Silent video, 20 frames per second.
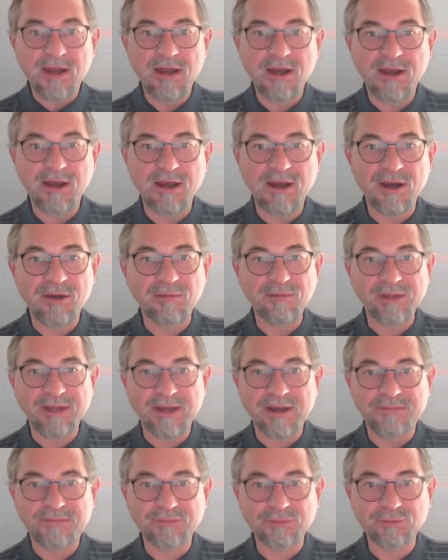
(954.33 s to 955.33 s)
uh, we
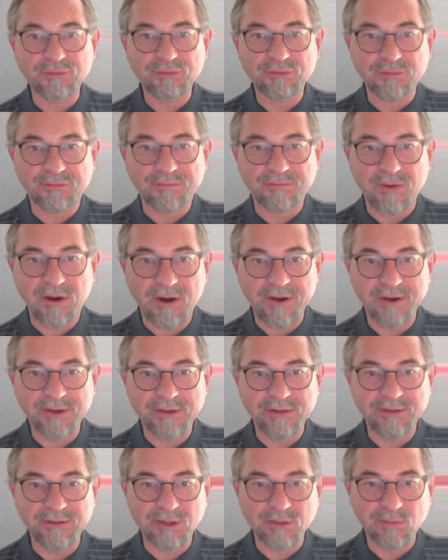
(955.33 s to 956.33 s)
have to
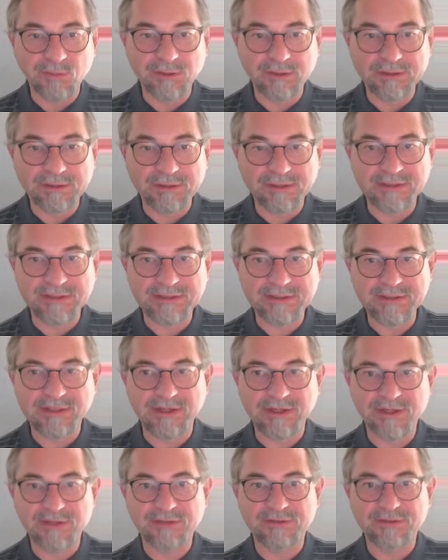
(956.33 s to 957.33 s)
define what is
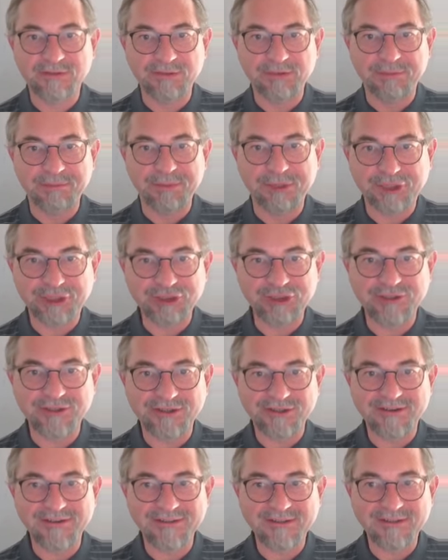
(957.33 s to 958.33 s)
uh, the beach
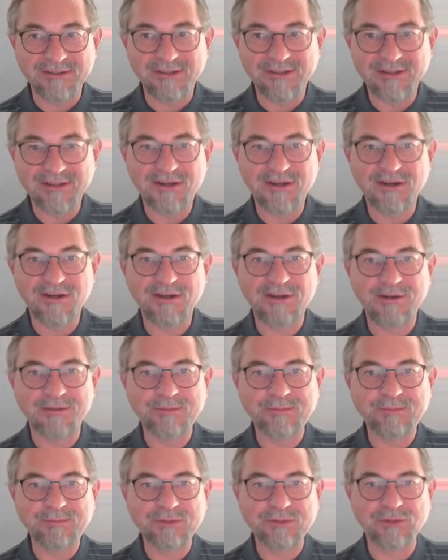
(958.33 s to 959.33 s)
line.
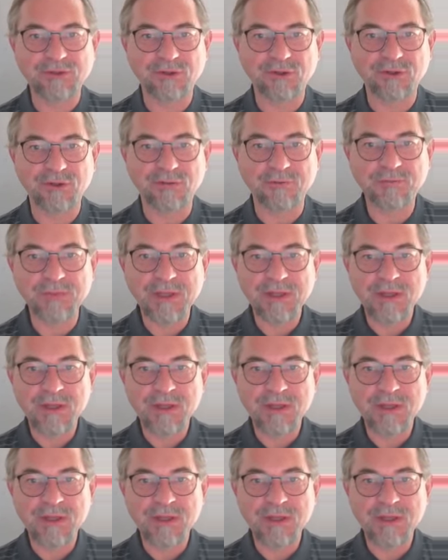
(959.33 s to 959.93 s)
Um, so